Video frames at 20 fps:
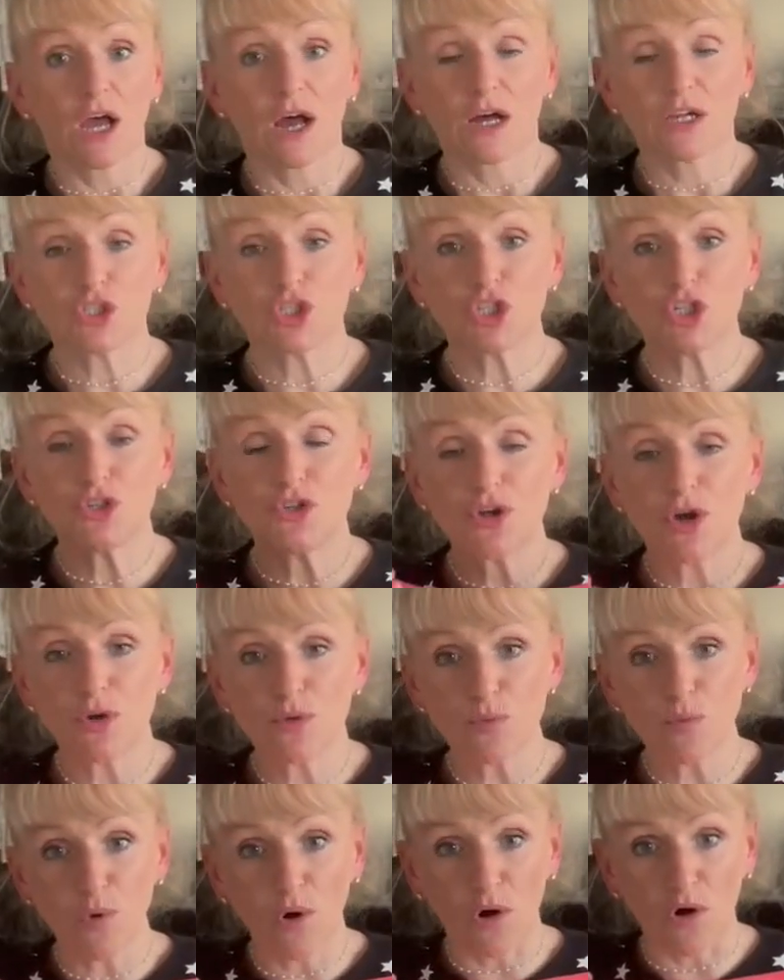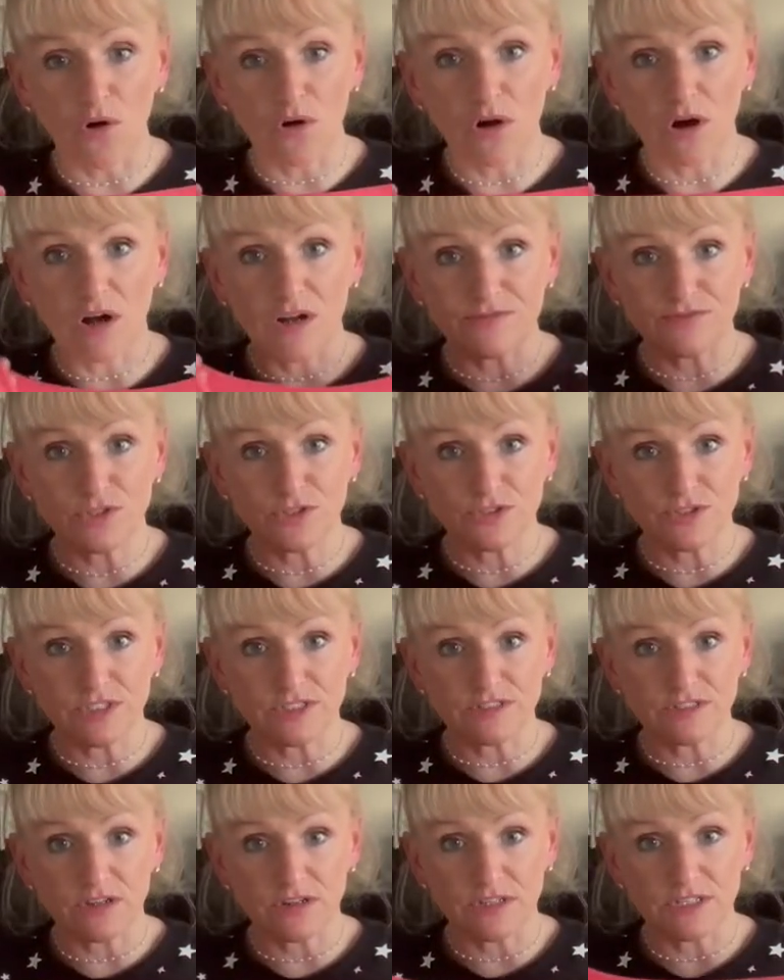And do you know what? I've just
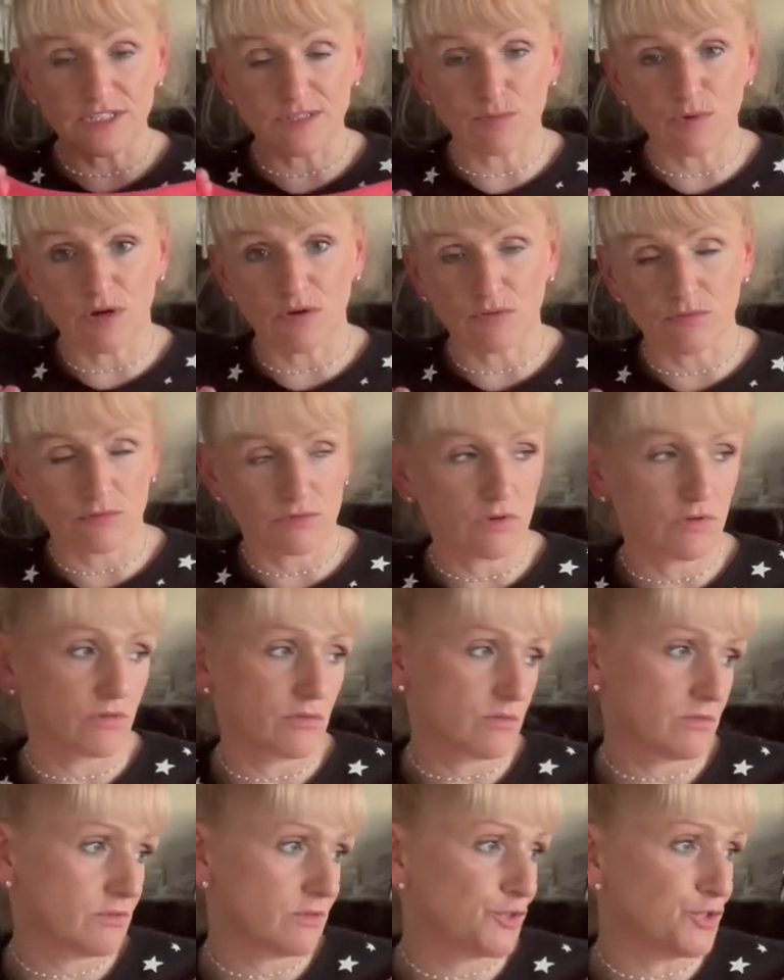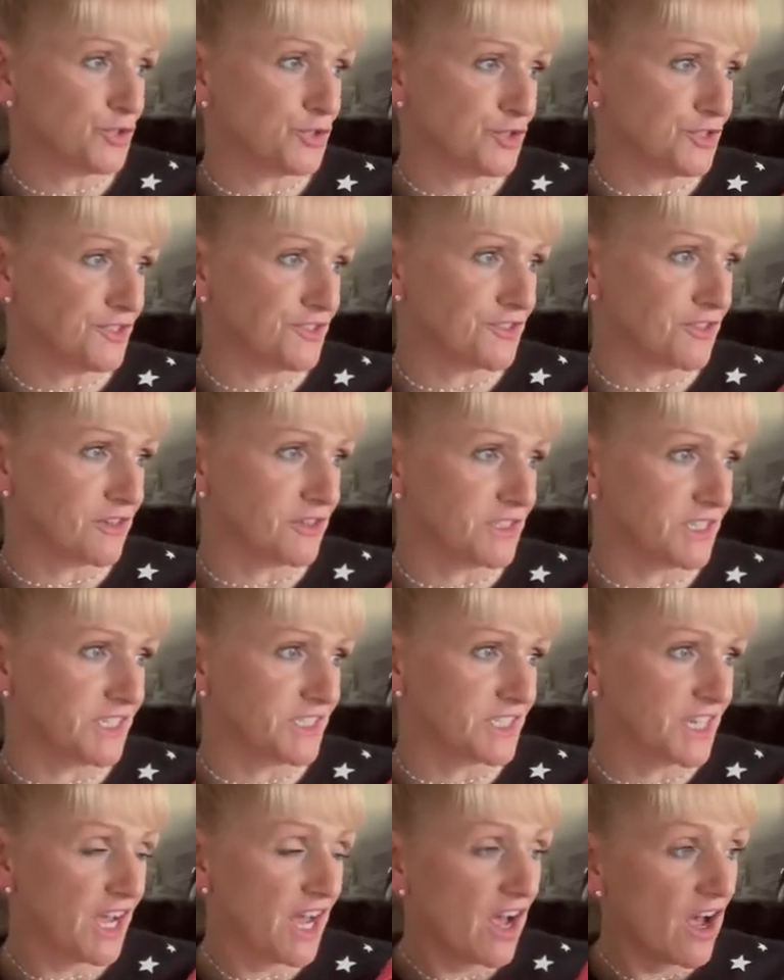decided, well, not just decided.